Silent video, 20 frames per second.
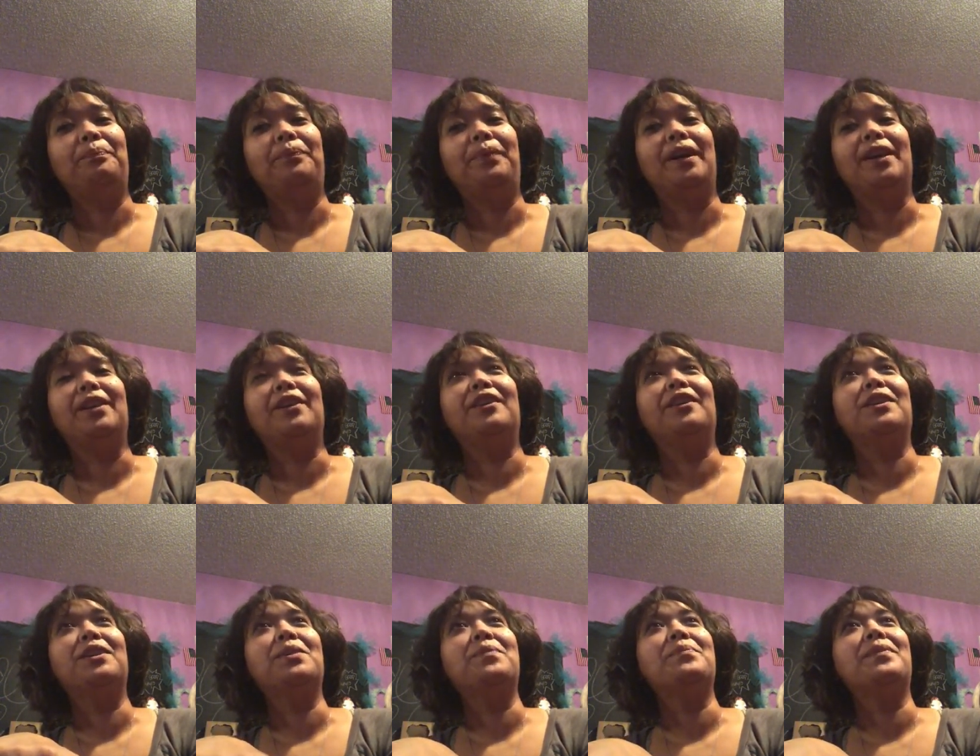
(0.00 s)
But
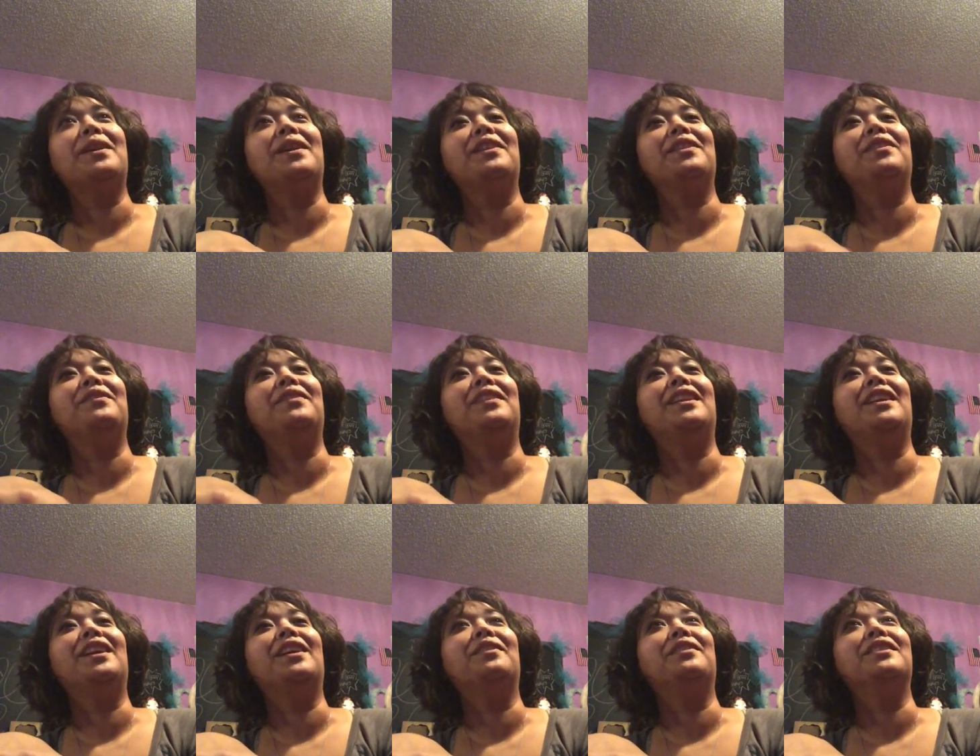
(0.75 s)
you're going to be on the
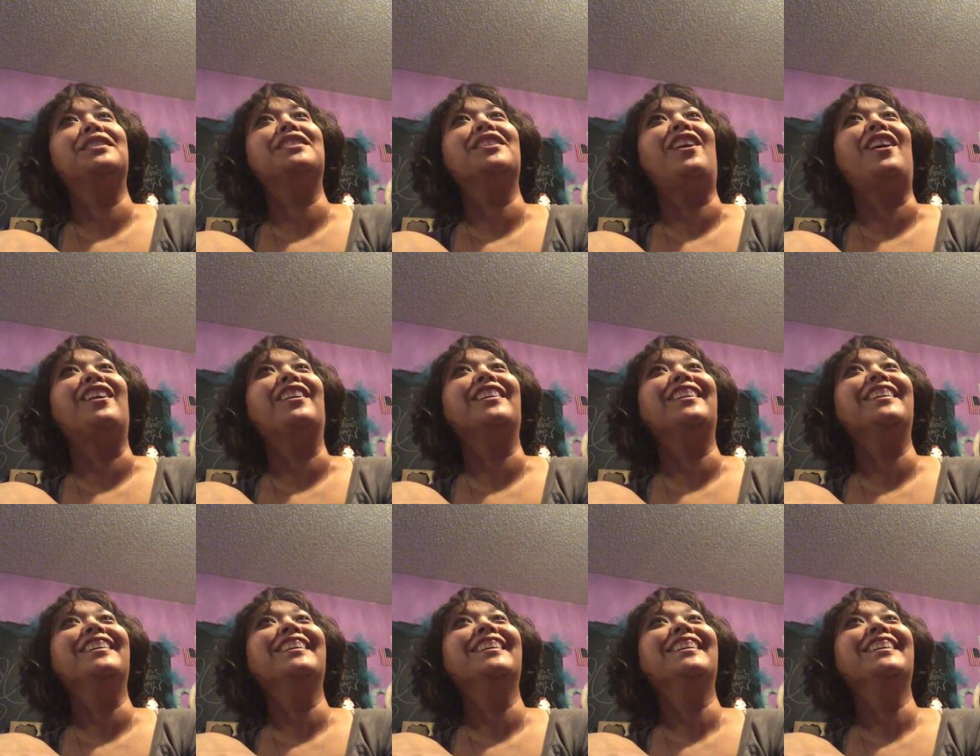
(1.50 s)
video and talk.